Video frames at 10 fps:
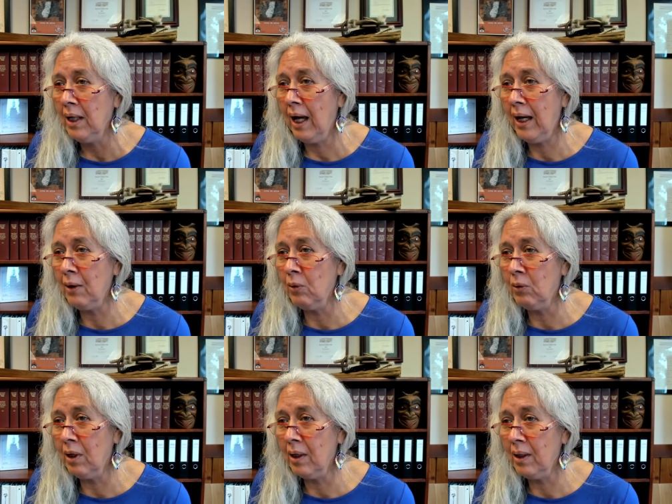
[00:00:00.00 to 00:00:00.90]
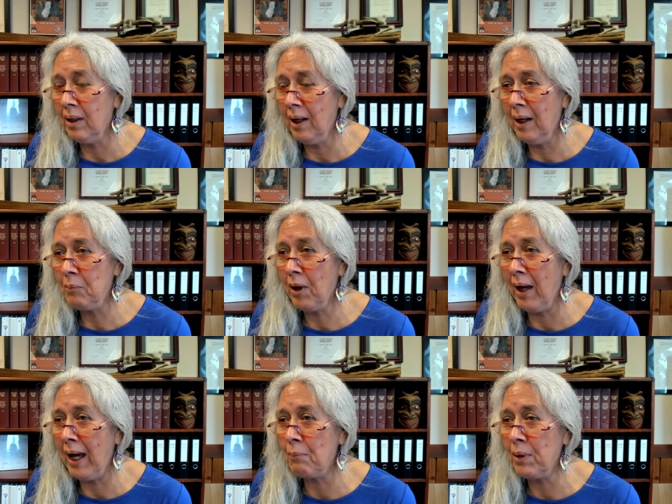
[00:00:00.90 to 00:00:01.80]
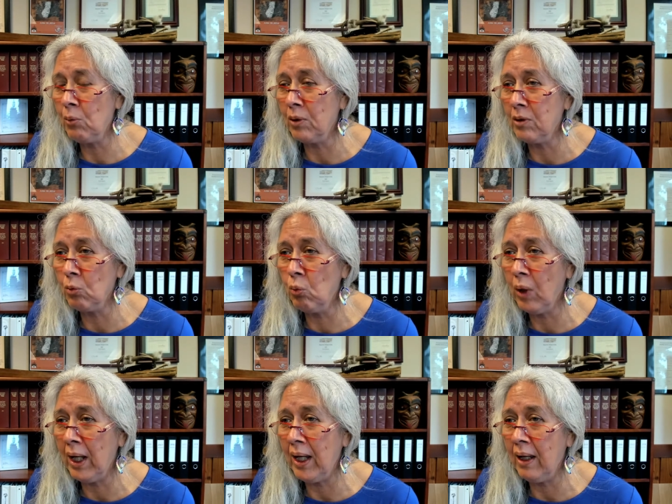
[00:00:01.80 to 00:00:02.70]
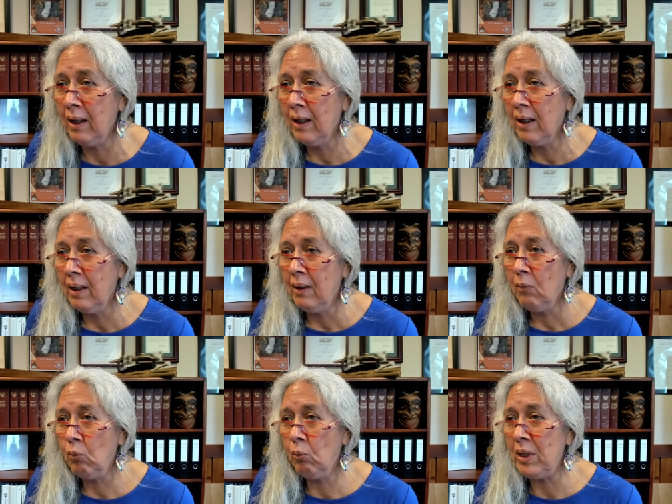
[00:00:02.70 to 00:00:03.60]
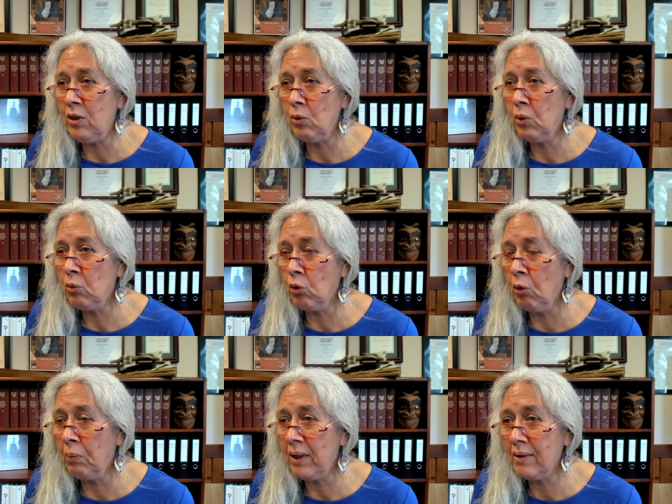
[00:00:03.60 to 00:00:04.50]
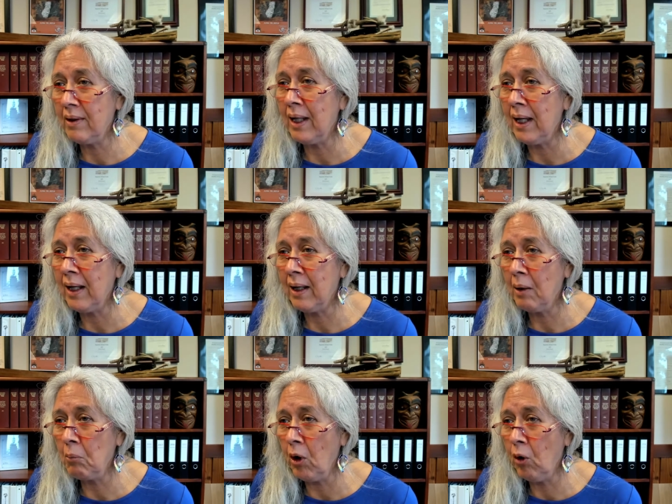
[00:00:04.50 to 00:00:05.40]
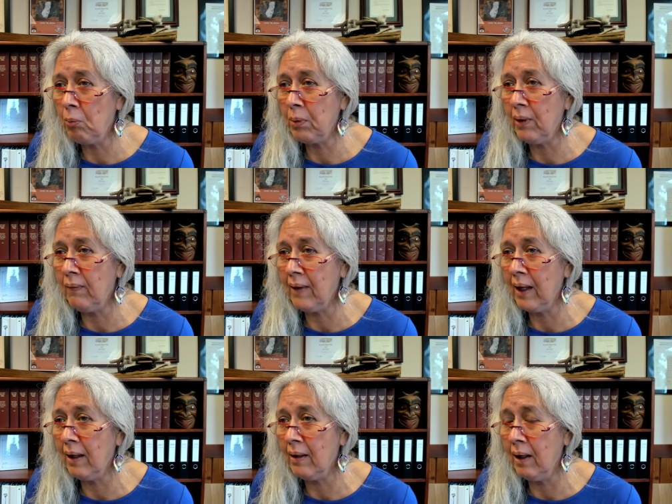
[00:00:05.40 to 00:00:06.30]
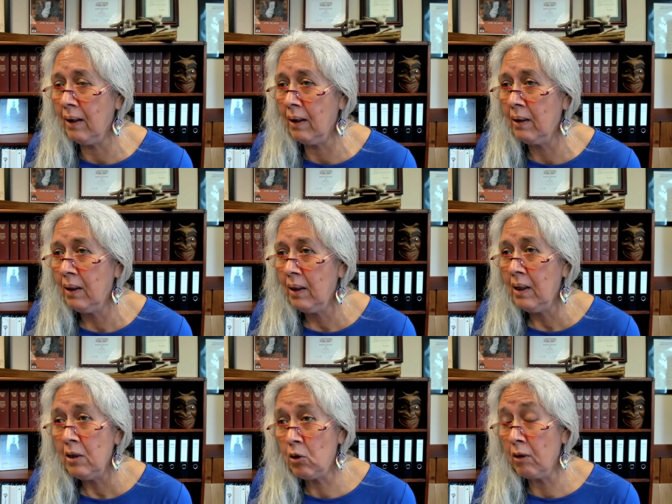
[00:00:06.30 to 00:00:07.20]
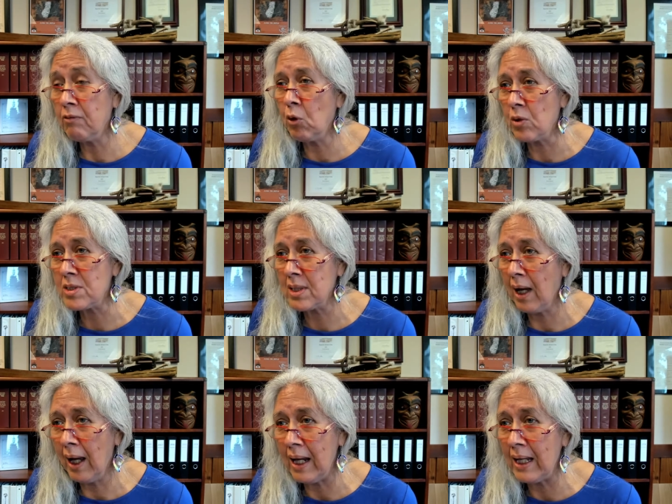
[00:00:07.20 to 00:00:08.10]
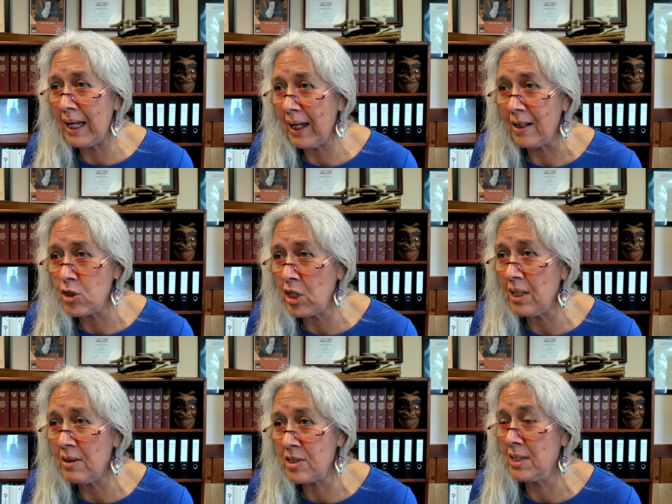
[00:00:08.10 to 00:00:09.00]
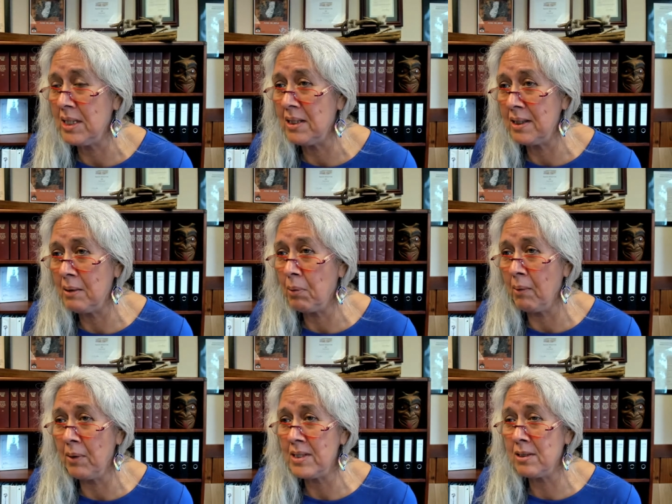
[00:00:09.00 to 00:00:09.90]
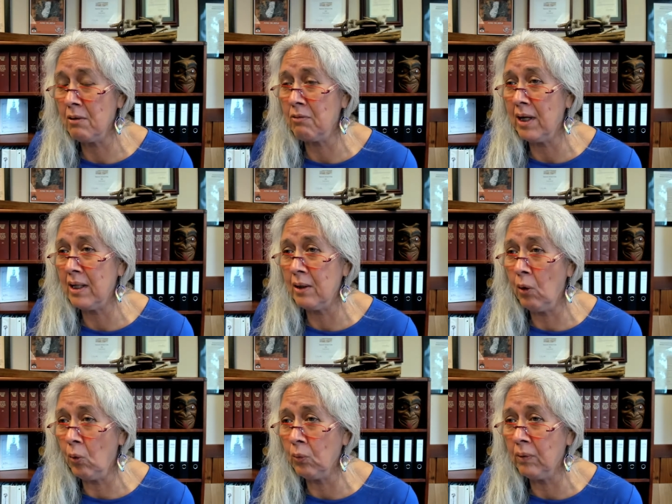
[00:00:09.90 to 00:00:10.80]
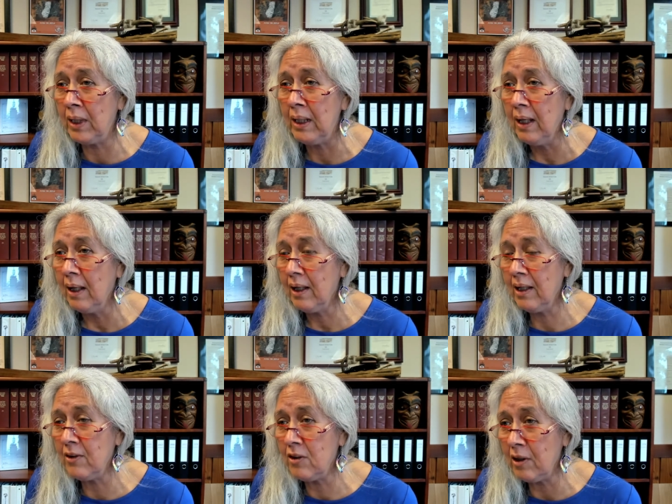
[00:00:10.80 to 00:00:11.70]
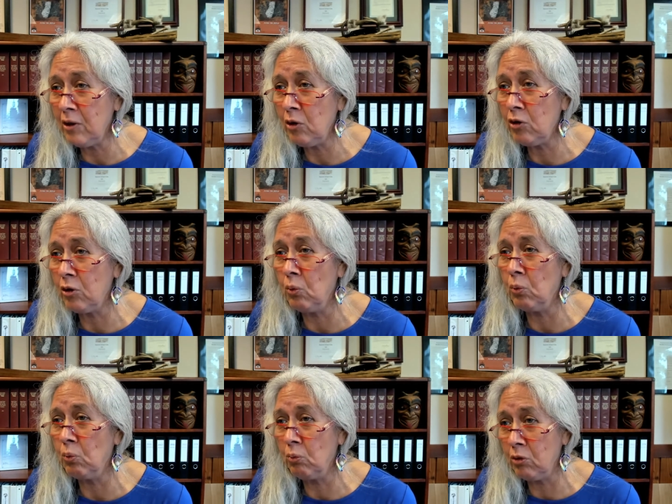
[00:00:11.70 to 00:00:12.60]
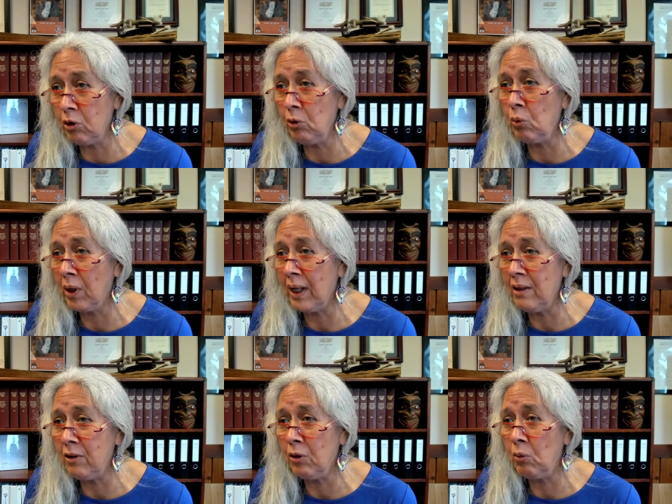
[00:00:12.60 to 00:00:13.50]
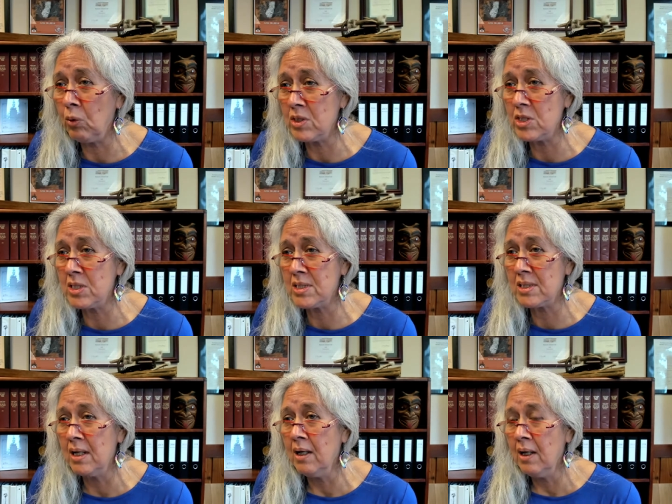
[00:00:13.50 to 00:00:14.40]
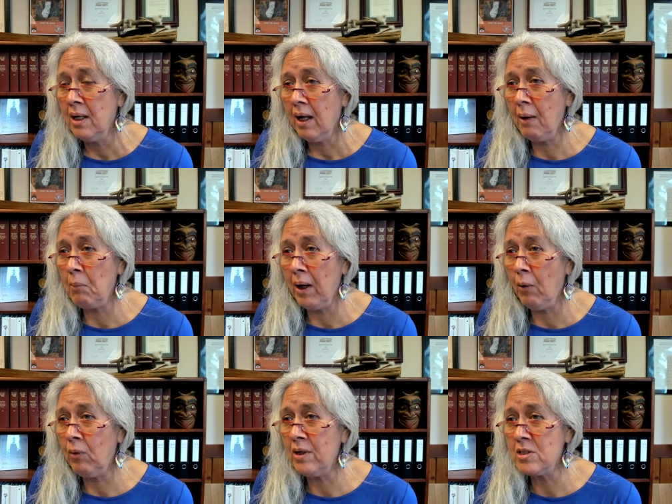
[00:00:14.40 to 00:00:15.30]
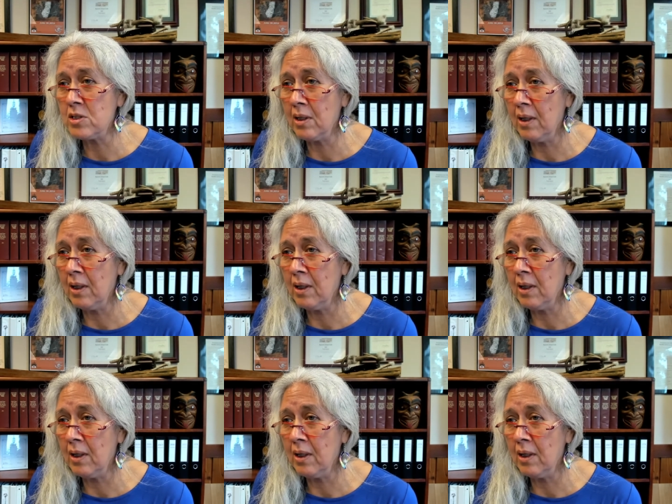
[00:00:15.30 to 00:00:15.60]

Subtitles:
I'm not happy with the way we do enrollment today. And I'm hoping that of course I can't change anything by myself. I can only continue to do what I do, which is I'm always